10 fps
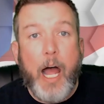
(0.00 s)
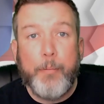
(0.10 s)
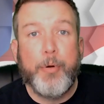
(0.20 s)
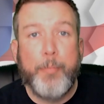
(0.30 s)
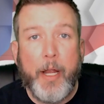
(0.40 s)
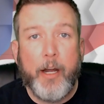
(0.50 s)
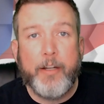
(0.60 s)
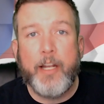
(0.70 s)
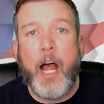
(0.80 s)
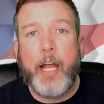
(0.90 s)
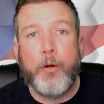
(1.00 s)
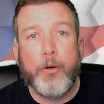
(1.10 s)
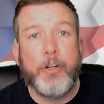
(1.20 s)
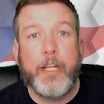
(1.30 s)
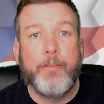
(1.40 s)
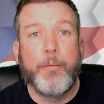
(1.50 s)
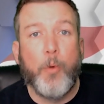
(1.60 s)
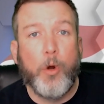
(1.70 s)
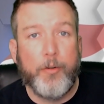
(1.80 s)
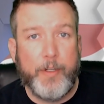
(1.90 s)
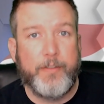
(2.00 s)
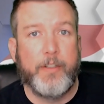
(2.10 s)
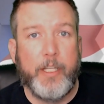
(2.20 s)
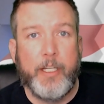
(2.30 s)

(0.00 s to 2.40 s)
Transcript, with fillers: I'm prepared, and I ordered even more recently.